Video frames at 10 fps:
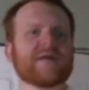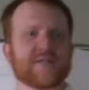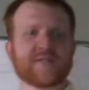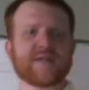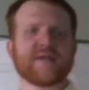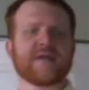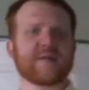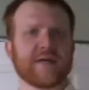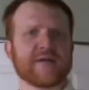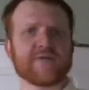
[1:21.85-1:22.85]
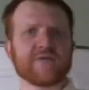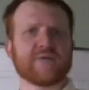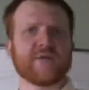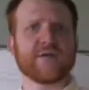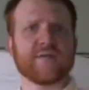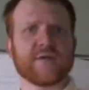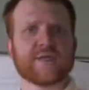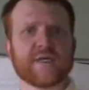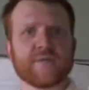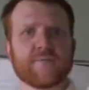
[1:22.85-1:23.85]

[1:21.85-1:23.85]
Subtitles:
certainly compared to linear music.